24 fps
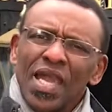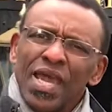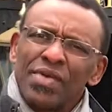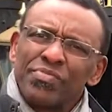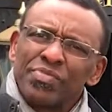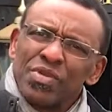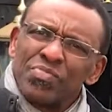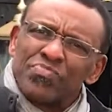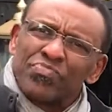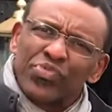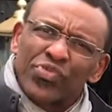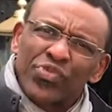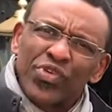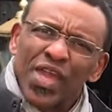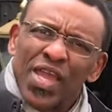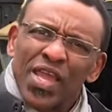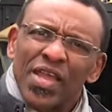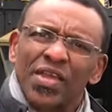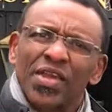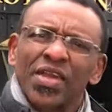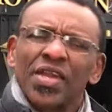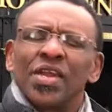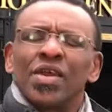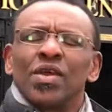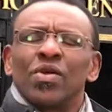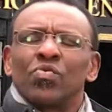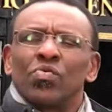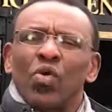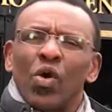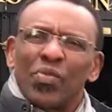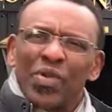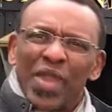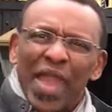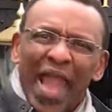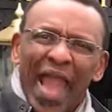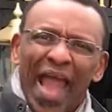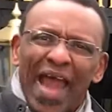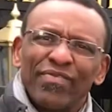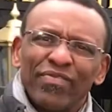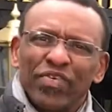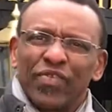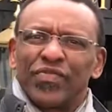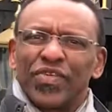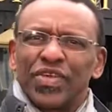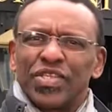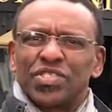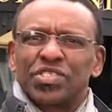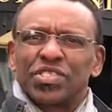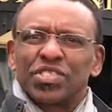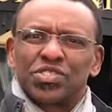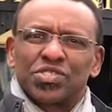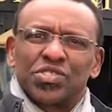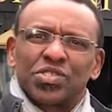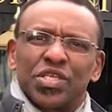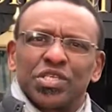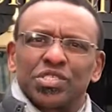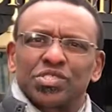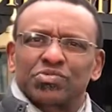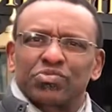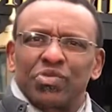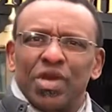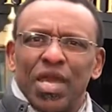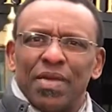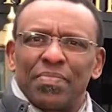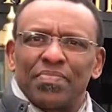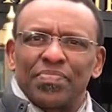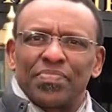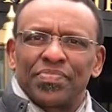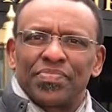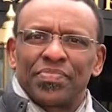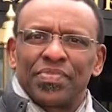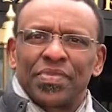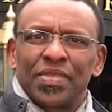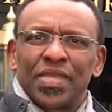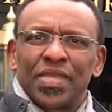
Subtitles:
and we bring what we have of it to this realm.